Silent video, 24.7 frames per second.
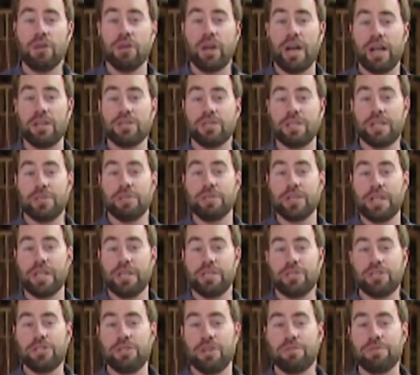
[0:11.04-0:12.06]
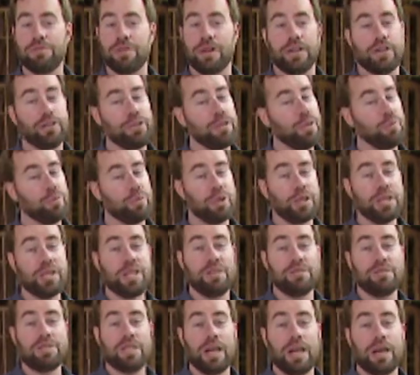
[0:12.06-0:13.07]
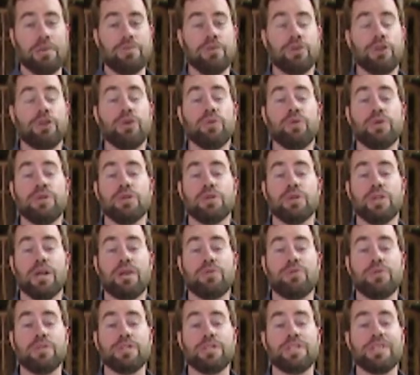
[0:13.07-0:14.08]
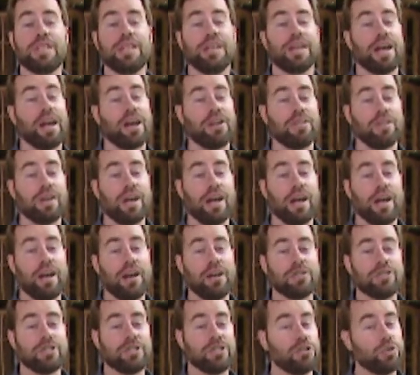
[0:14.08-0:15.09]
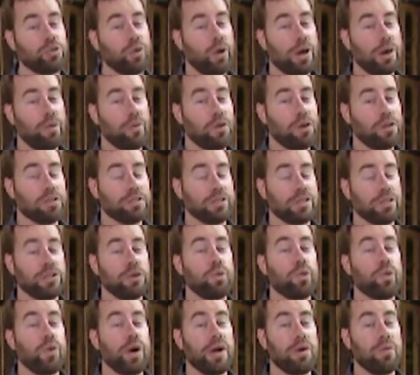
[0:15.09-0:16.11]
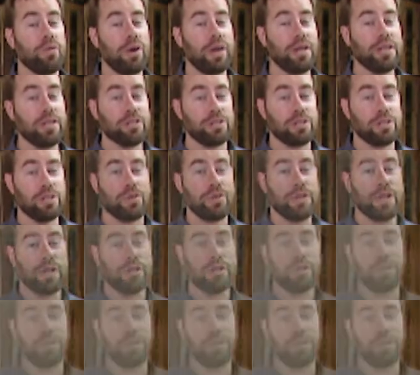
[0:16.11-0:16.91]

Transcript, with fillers: your house ever catches on fire, you need plenty of time for you and your loved ones to get out of the house, and drywall is a great way to slow down